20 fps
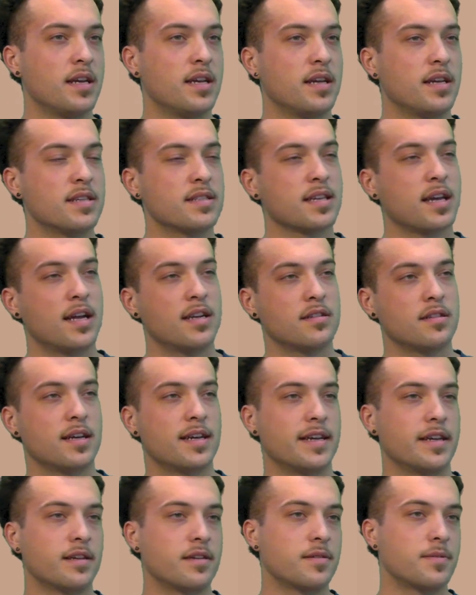it's kind of
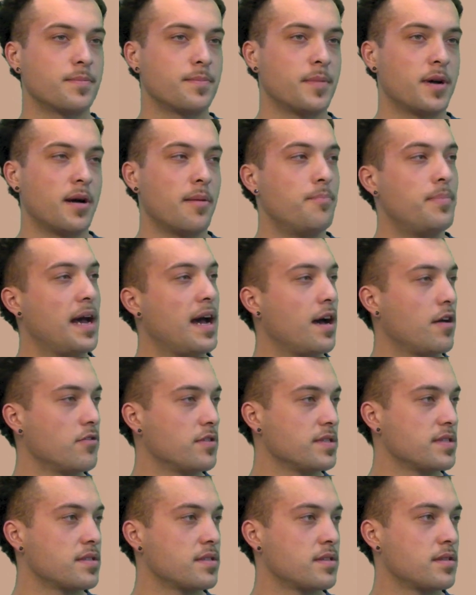like a
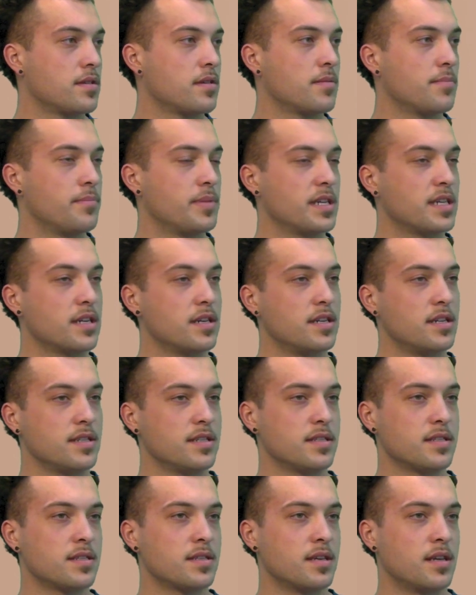balance
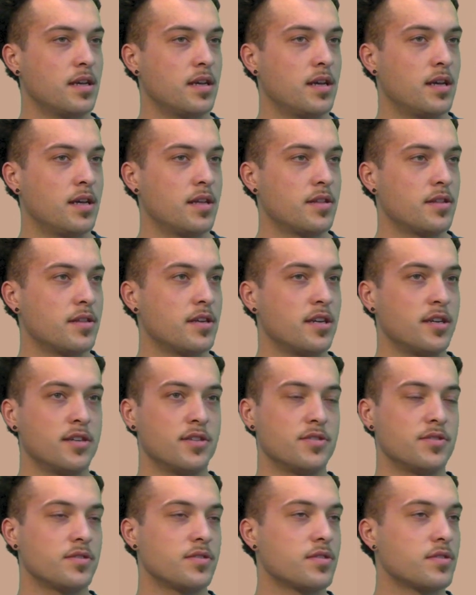because
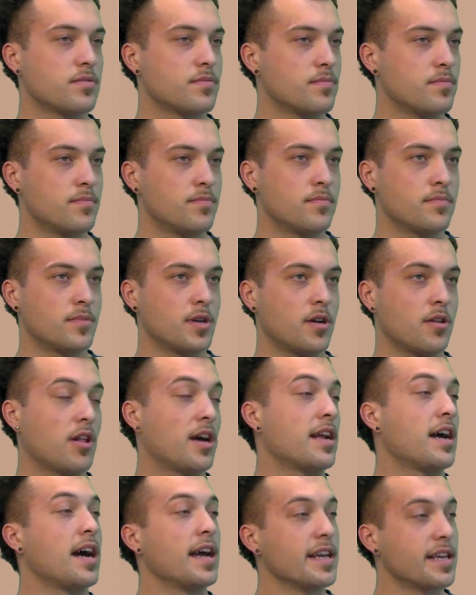there's a lot
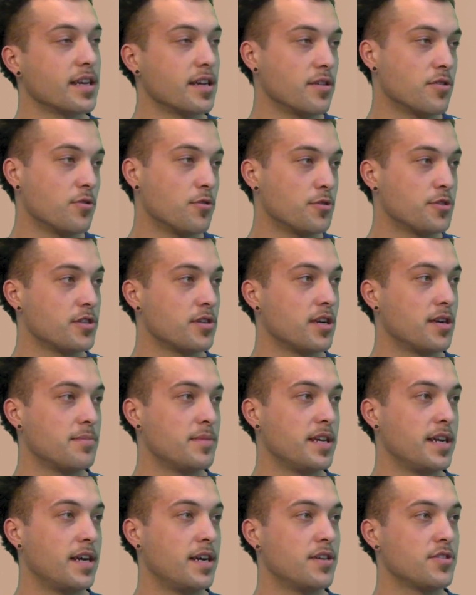of hiking culture up
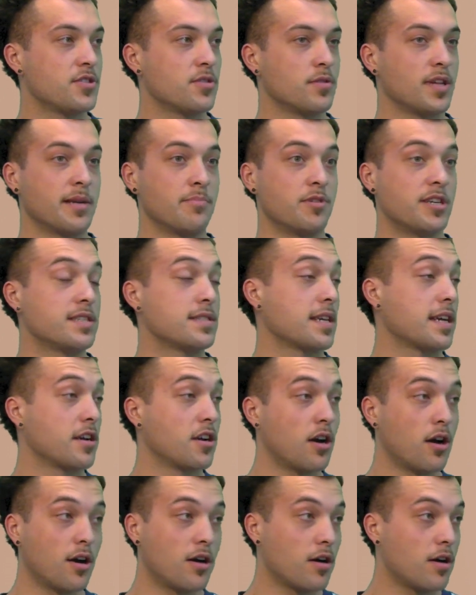there. So like brands like
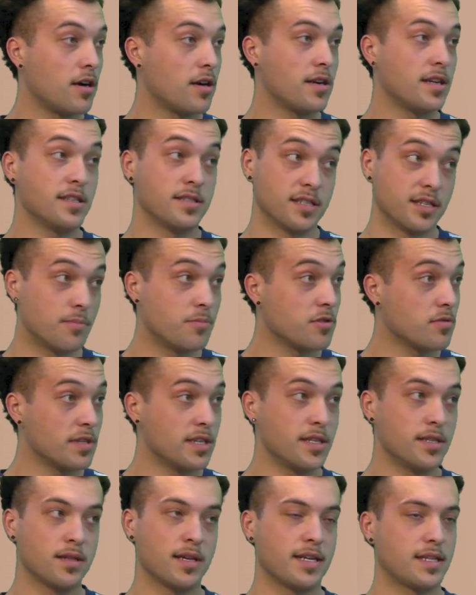Carhartt and
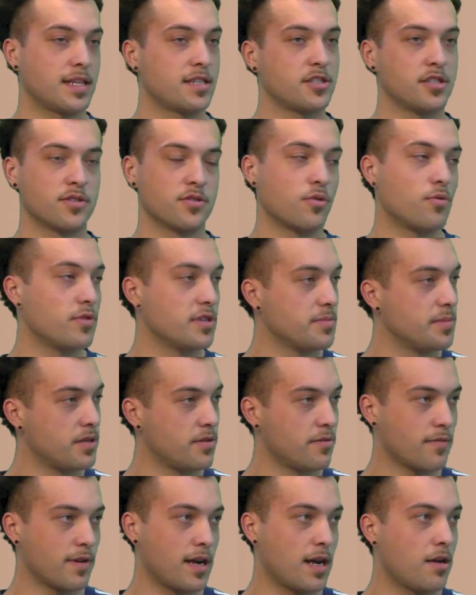Timberland, like that's just always been
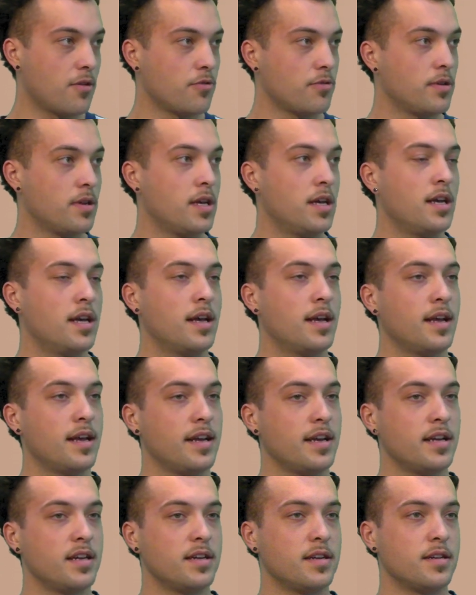around.
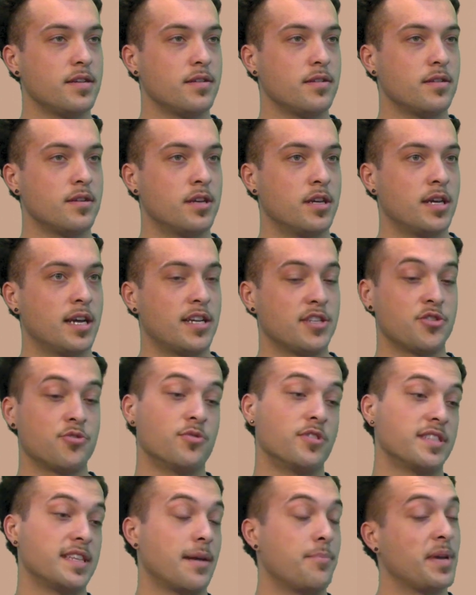And as soon
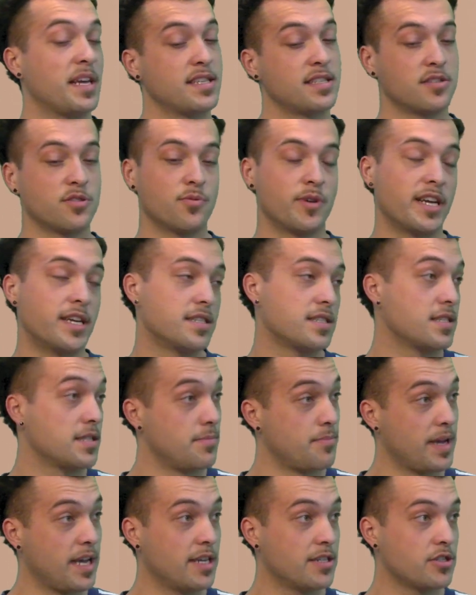as that makes its way into the
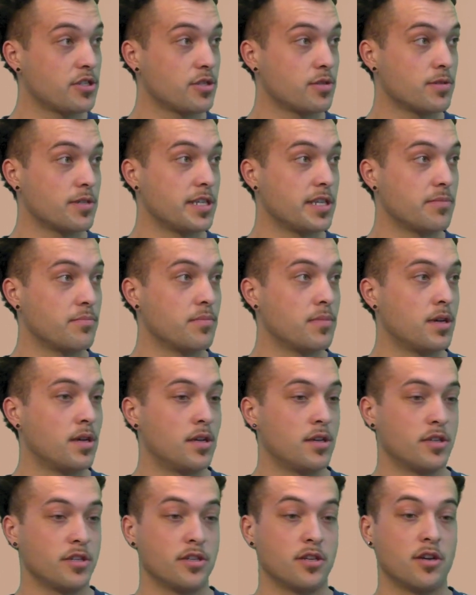mainstream,
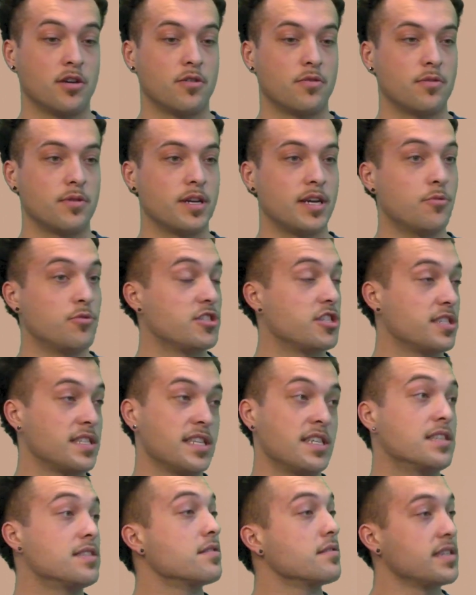it was just
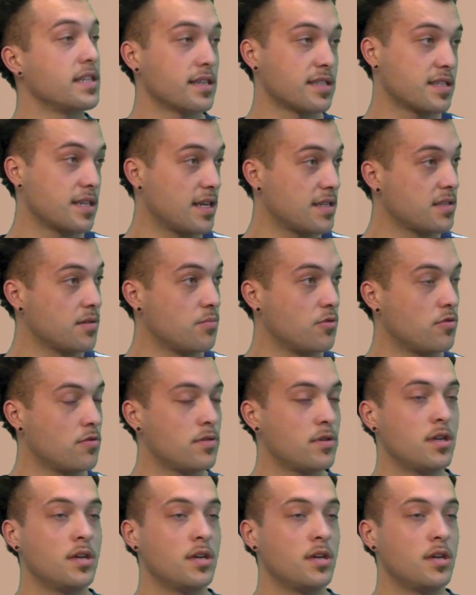easily accessible.